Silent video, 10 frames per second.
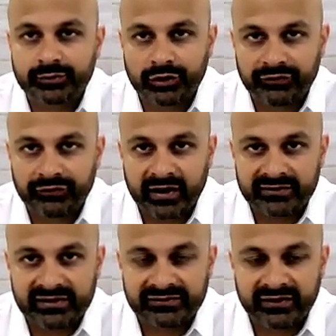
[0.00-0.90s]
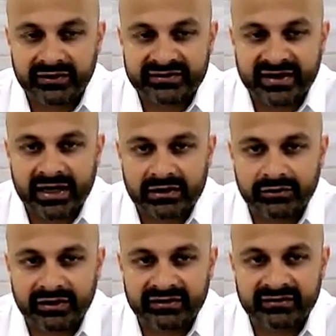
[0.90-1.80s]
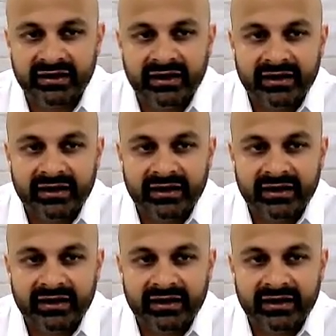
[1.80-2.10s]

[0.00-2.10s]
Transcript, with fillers: profile of these various categories,